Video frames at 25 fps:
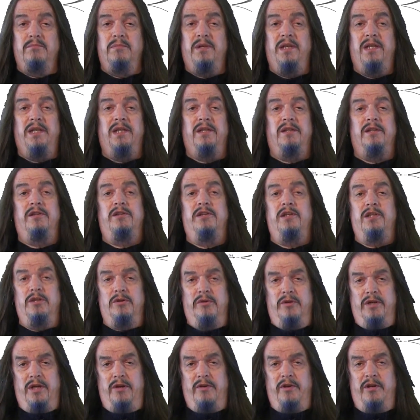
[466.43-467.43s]
meaning that the
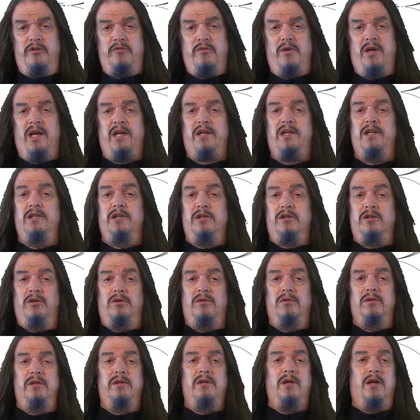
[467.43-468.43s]
urinary tract and the
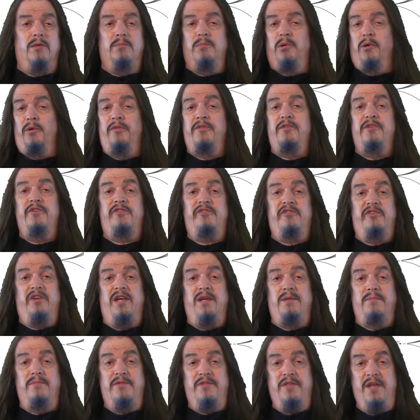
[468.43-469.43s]
colon are both the
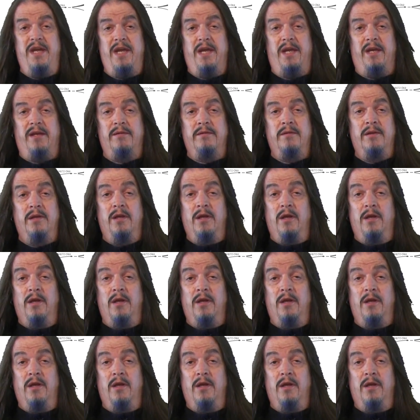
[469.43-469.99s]
same thing.